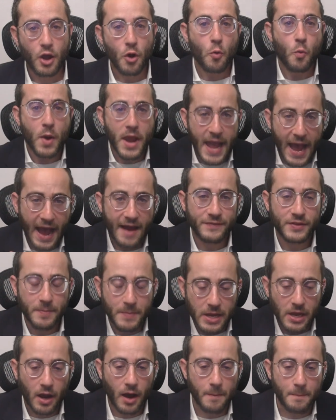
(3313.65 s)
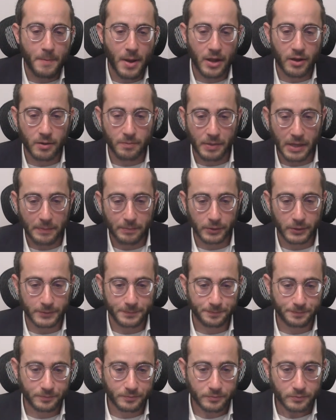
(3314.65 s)
We have to become better
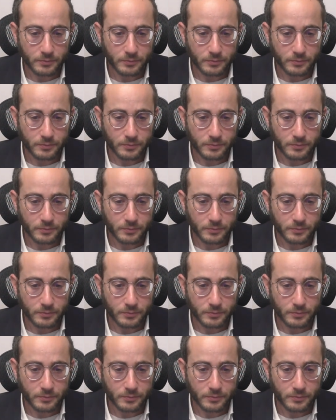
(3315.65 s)
people.